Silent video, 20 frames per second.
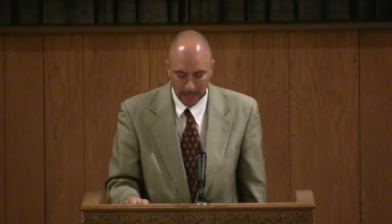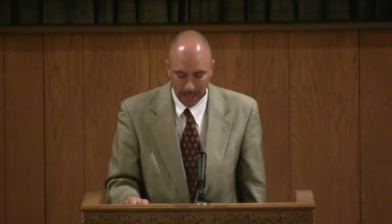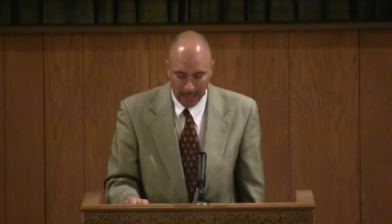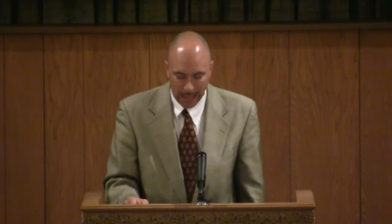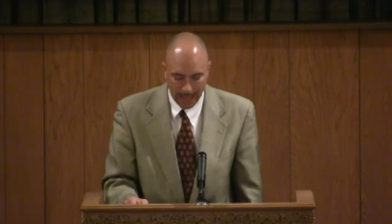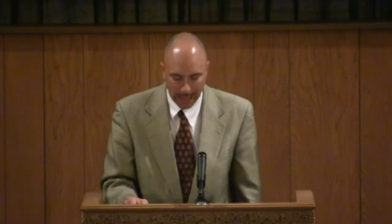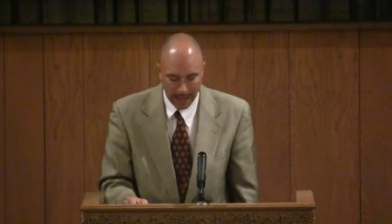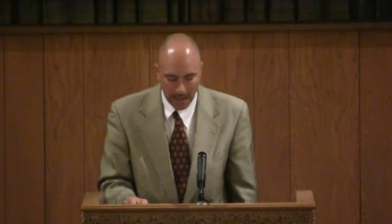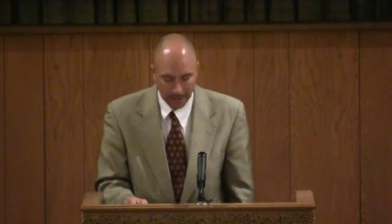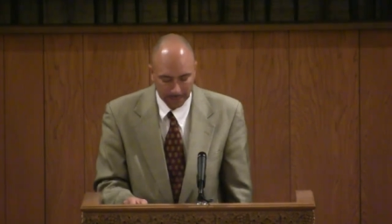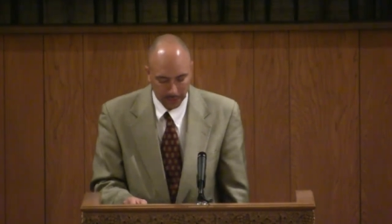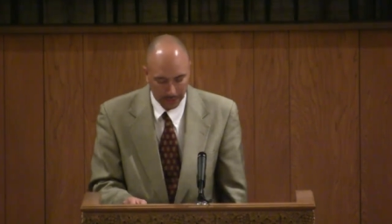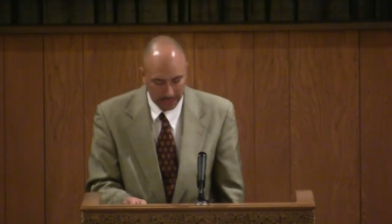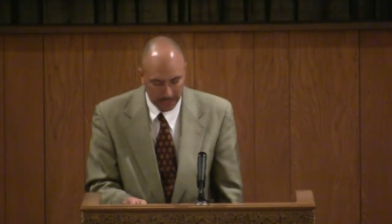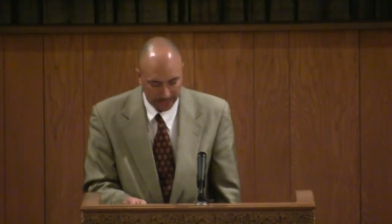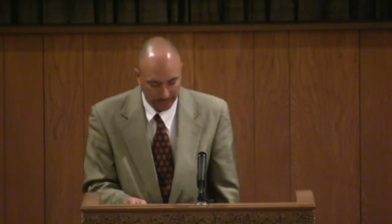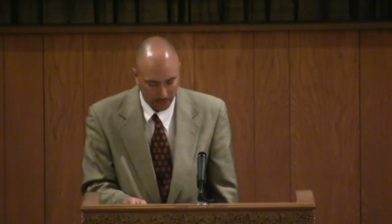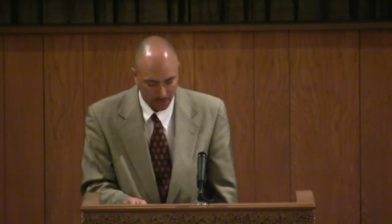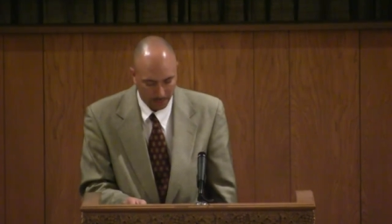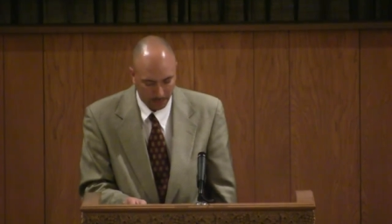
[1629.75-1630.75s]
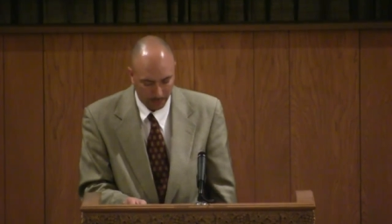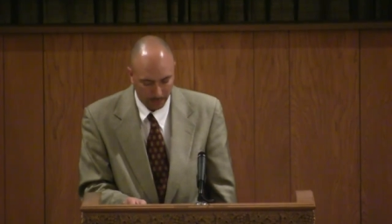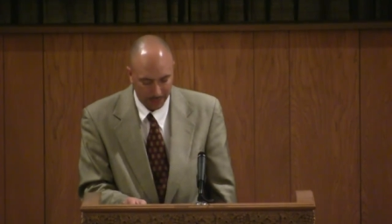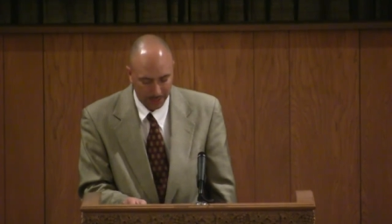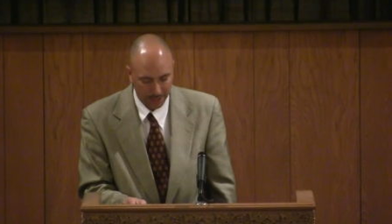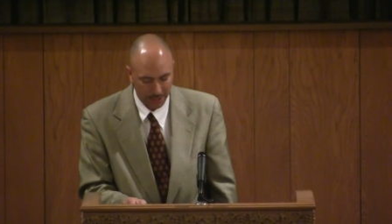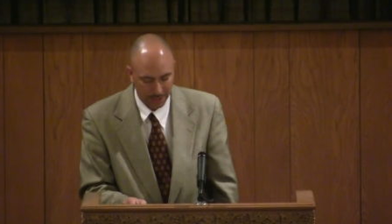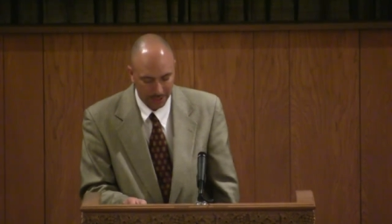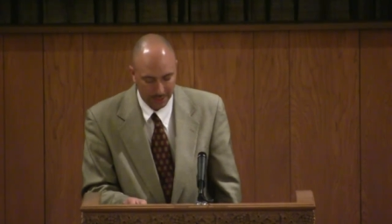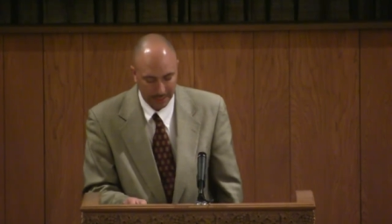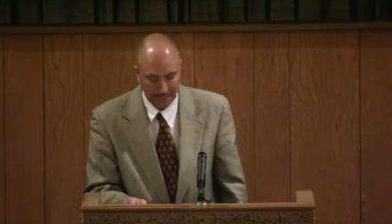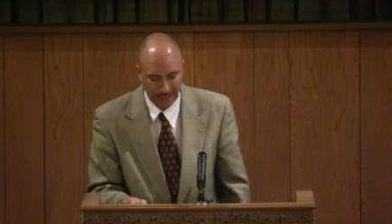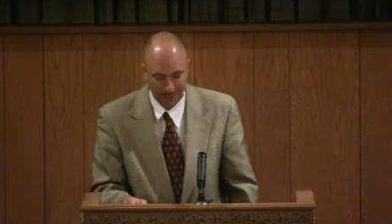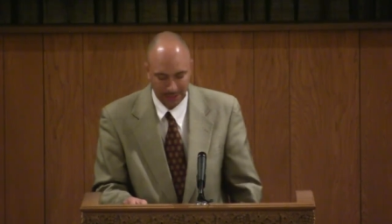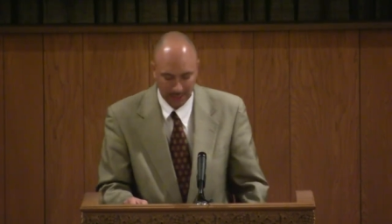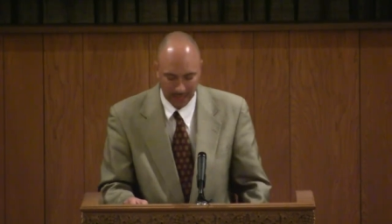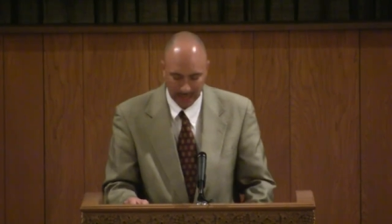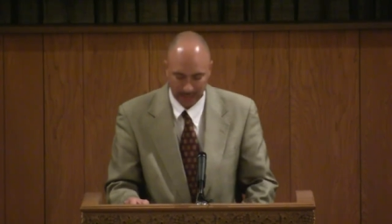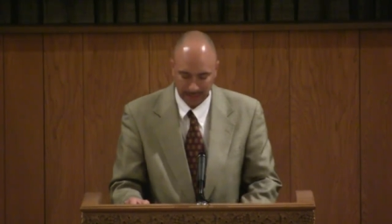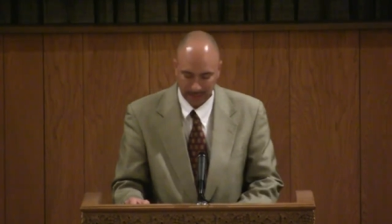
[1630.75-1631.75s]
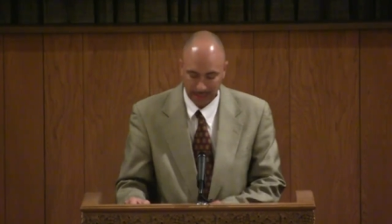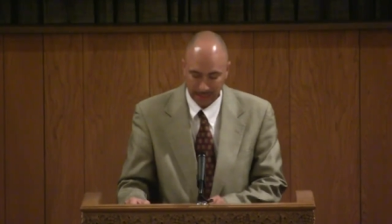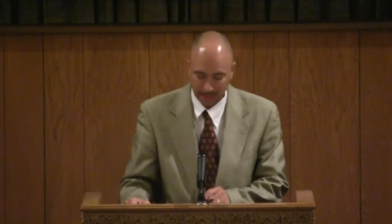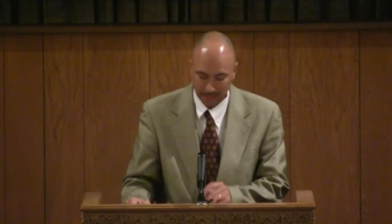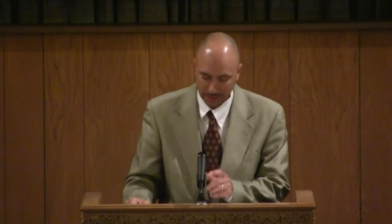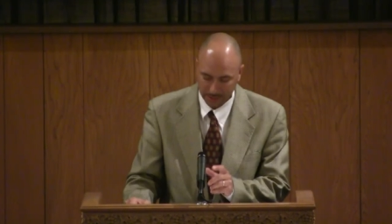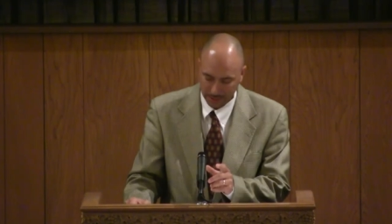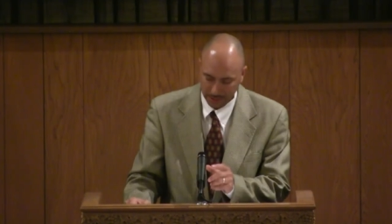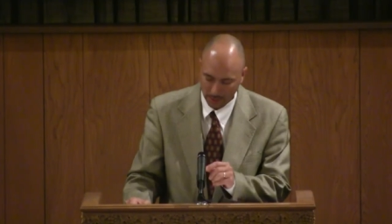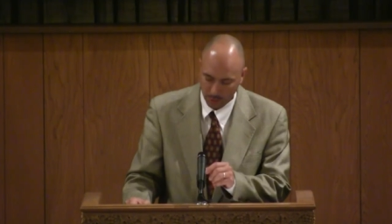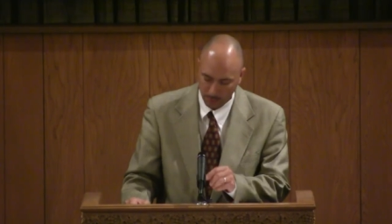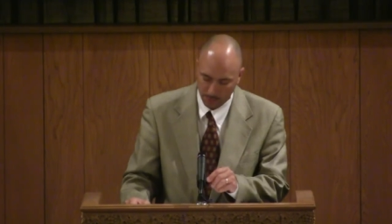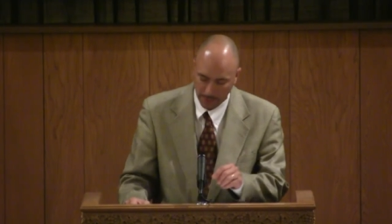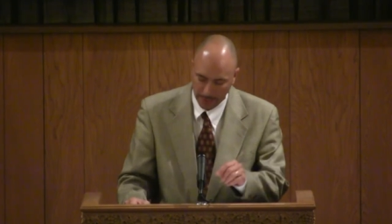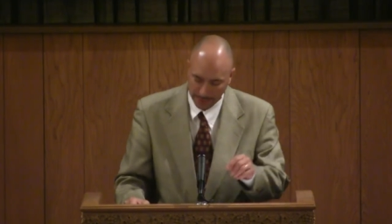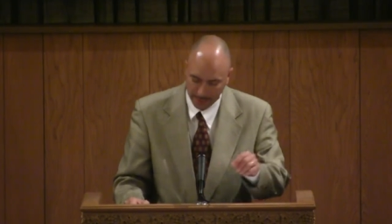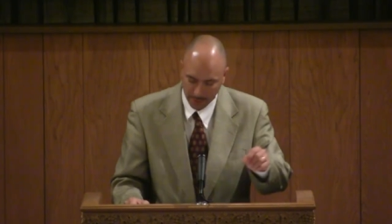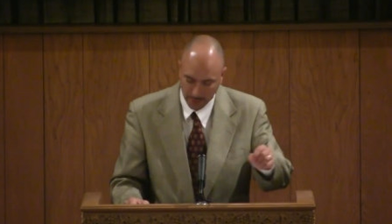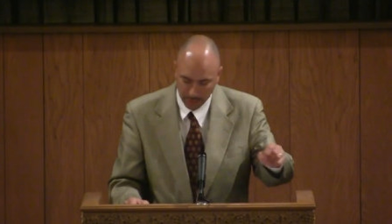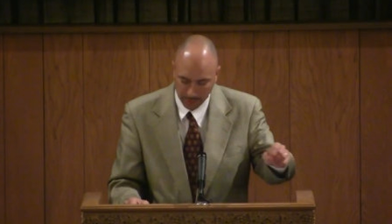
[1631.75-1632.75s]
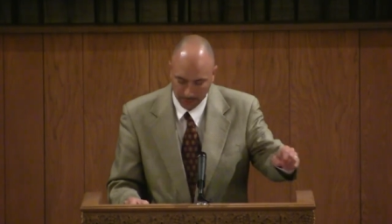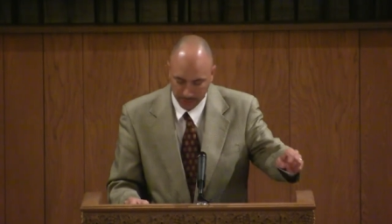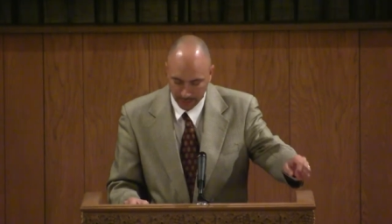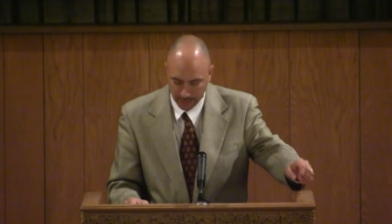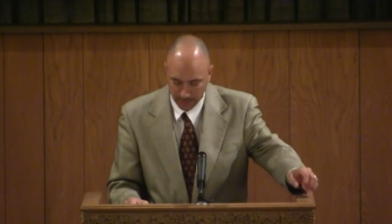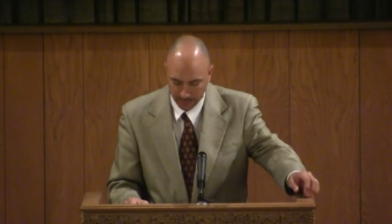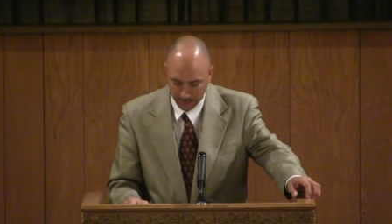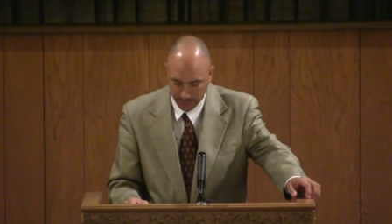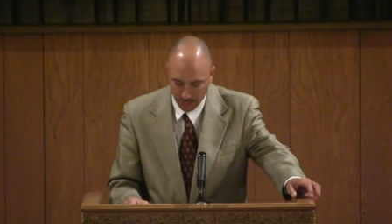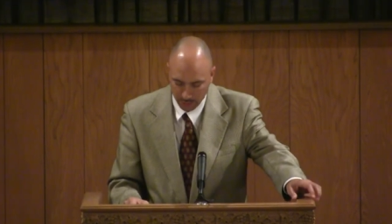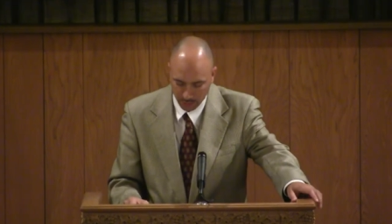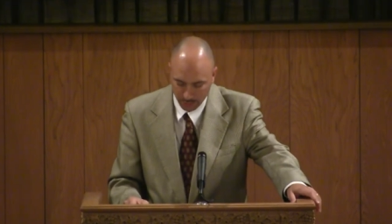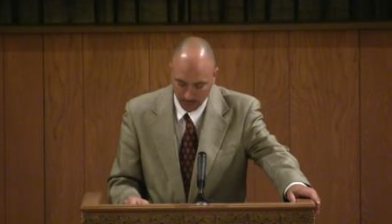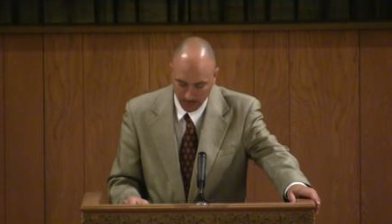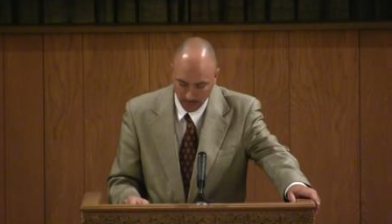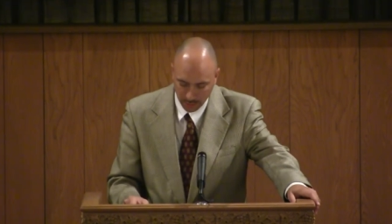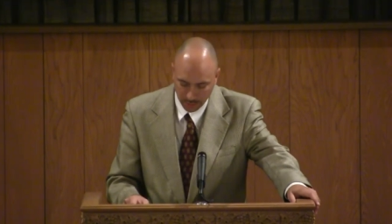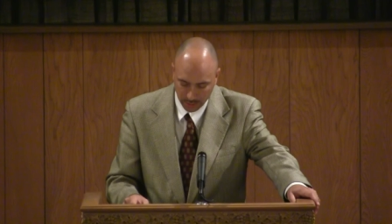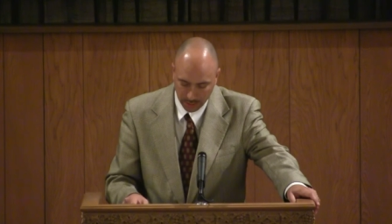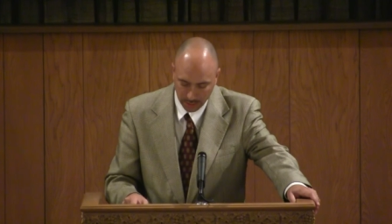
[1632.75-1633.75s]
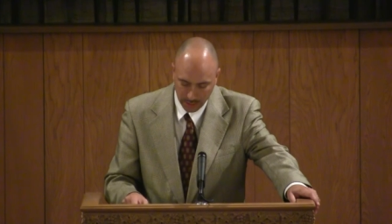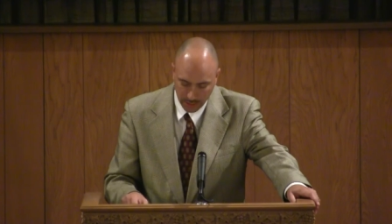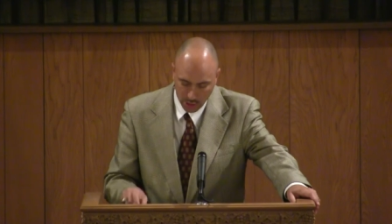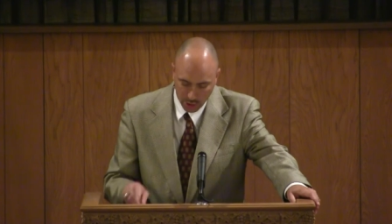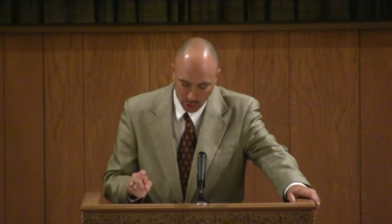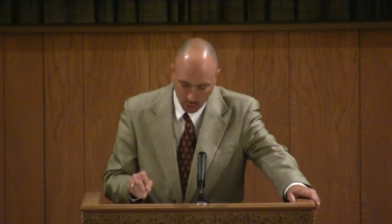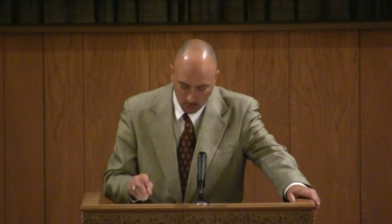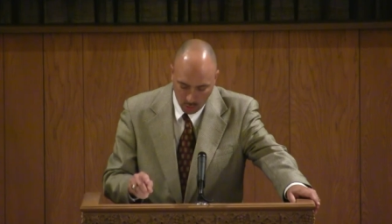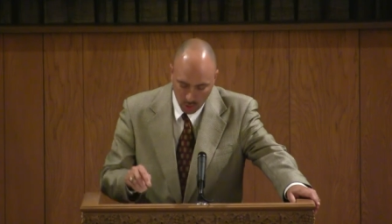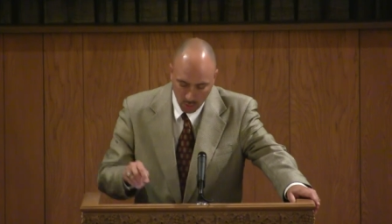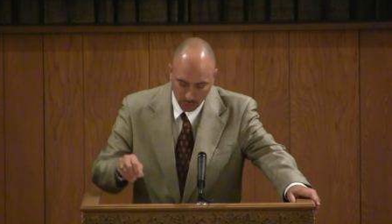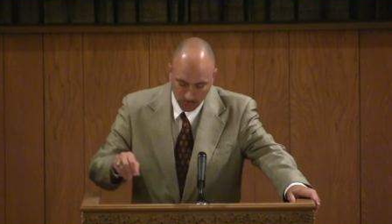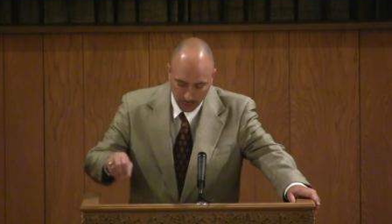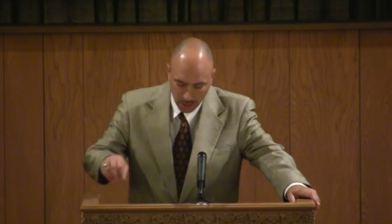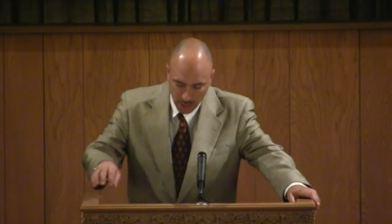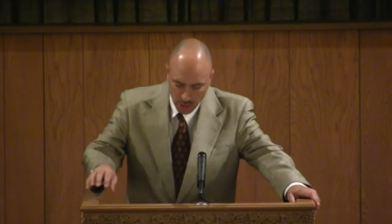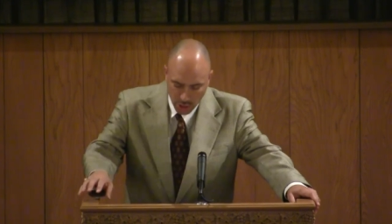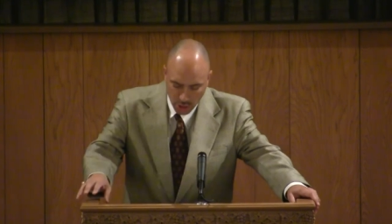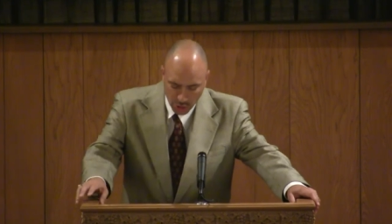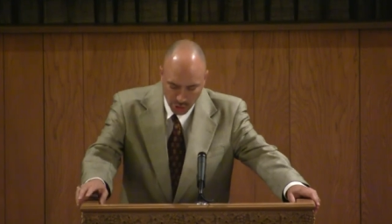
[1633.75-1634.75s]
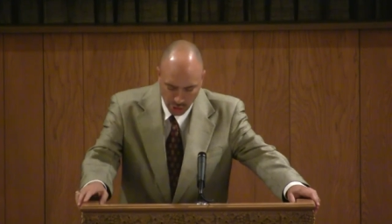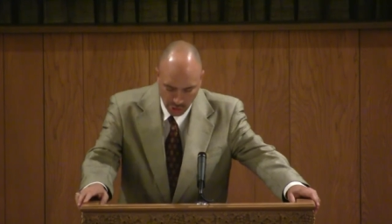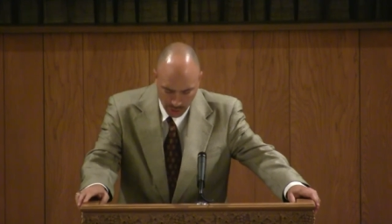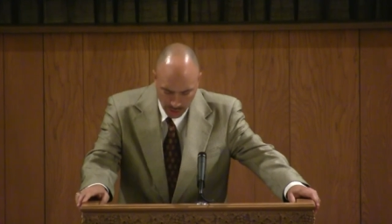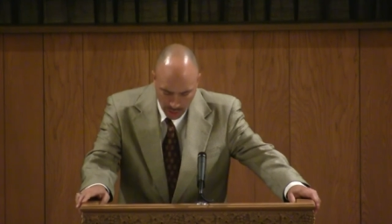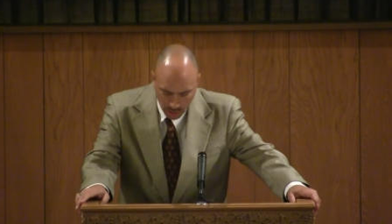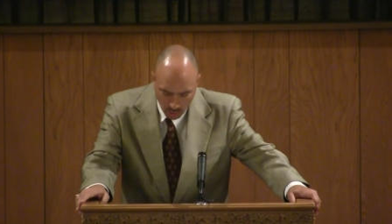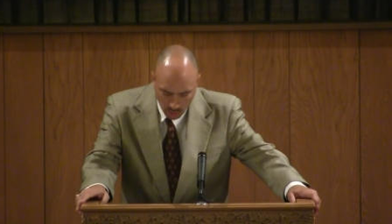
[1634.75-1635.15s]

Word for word: And after giving him permission, Dennis stated this, and this is on page 33 of Joe's book, quote, You know